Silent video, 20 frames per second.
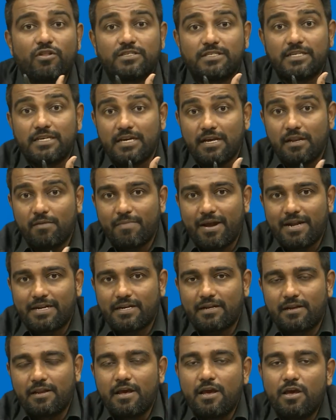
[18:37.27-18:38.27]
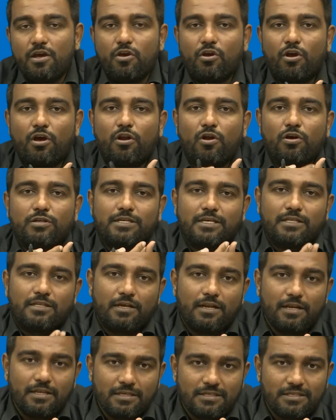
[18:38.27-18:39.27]
single metal you cannot change the
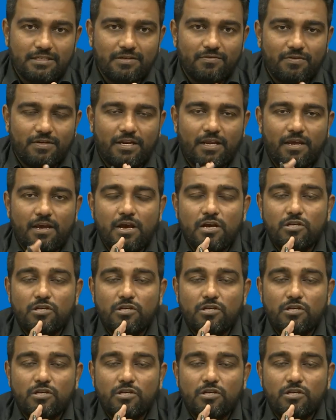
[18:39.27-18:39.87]
resistivity.